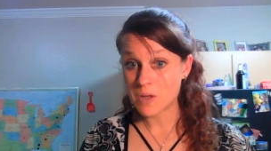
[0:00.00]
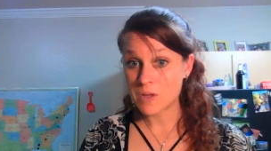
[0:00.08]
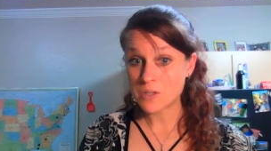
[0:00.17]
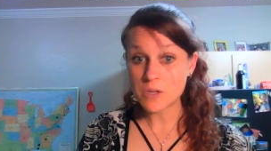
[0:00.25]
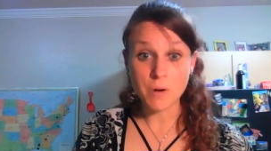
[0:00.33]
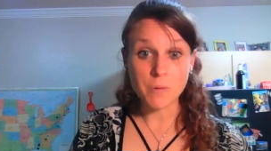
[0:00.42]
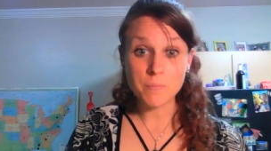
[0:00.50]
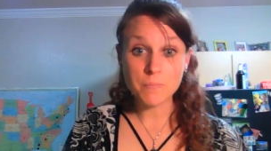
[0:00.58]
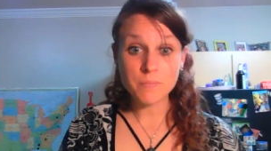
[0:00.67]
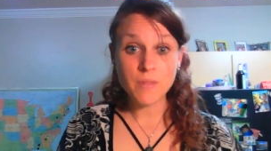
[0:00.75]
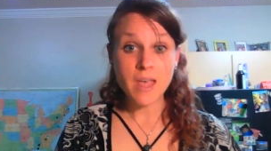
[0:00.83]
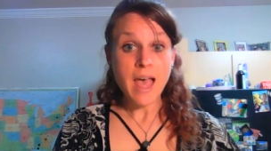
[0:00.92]
So
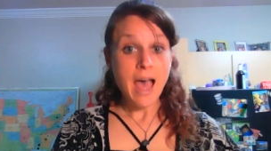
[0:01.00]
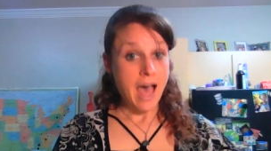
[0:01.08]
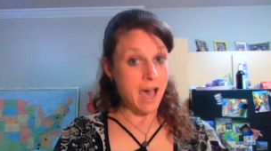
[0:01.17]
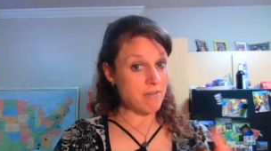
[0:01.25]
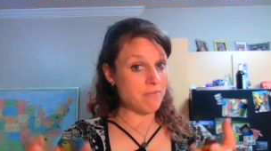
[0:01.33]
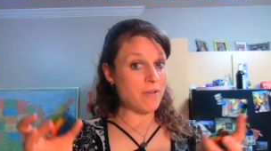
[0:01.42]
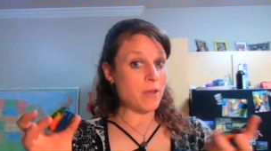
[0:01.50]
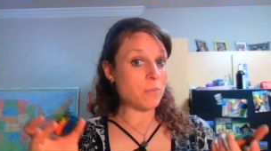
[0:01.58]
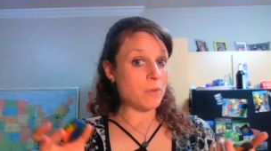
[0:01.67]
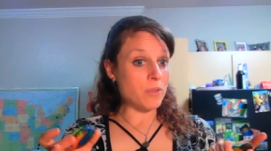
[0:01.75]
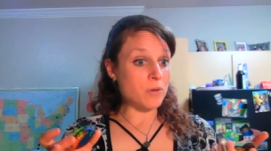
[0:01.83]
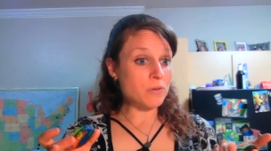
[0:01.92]
have fun
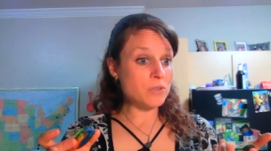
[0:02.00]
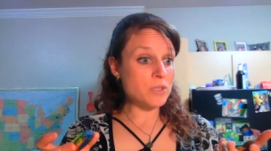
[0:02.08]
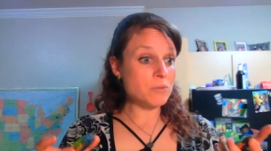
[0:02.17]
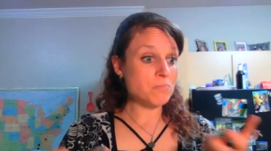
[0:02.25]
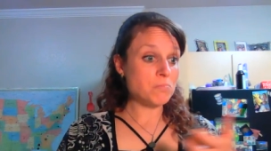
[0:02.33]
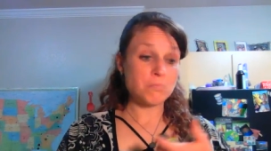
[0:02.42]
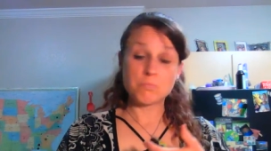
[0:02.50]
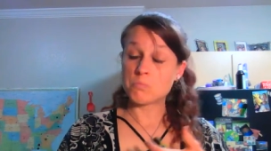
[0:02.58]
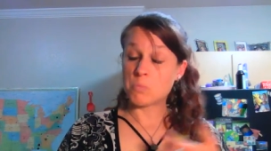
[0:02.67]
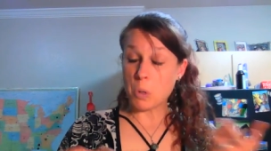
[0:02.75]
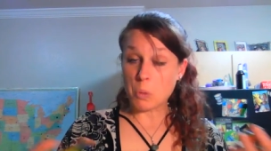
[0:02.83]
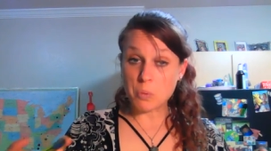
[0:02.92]
with those,
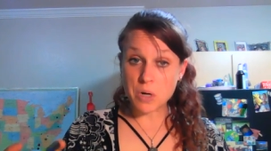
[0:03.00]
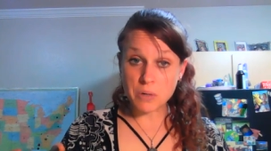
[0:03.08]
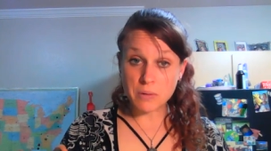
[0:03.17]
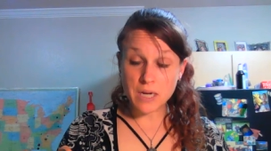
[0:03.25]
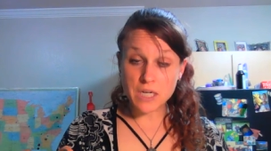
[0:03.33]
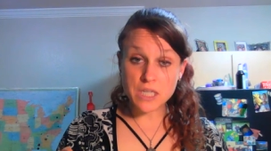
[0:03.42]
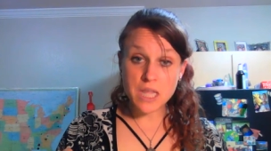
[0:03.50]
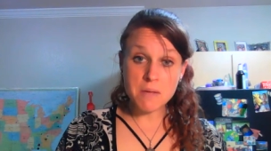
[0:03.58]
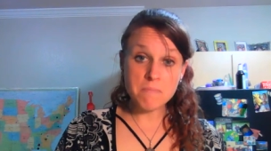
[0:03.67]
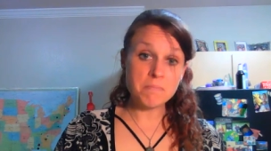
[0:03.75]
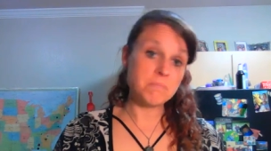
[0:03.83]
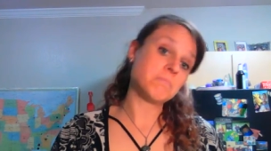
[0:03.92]
rearrange
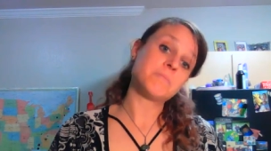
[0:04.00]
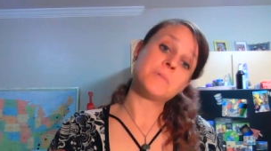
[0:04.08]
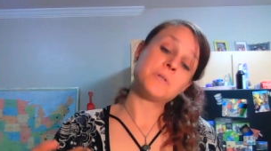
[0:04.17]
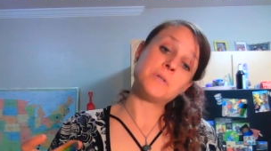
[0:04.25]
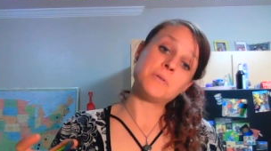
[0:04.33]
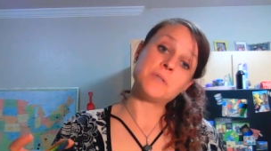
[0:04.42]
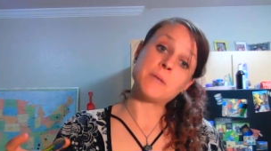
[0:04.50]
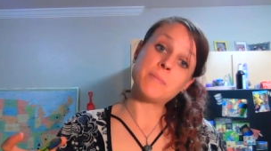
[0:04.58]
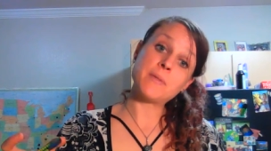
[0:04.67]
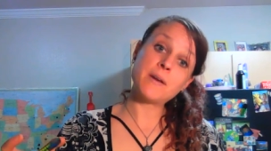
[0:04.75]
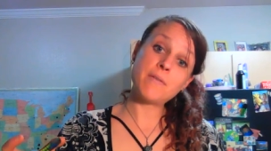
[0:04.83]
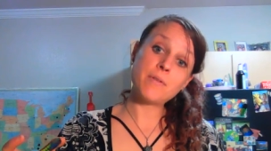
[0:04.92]
them, do
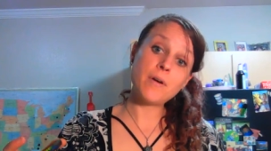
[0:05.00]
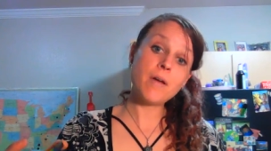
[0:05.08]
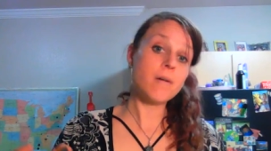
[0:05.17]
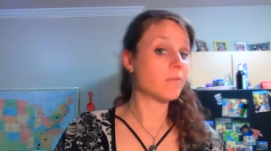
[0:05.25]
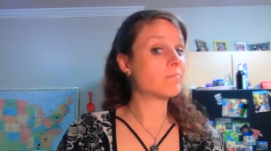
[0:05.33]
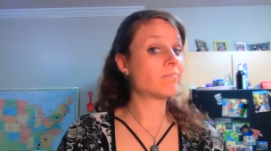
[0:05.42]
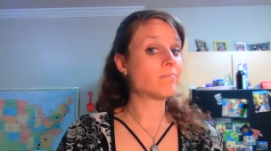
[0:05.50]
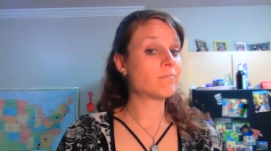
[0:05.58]
something of your own.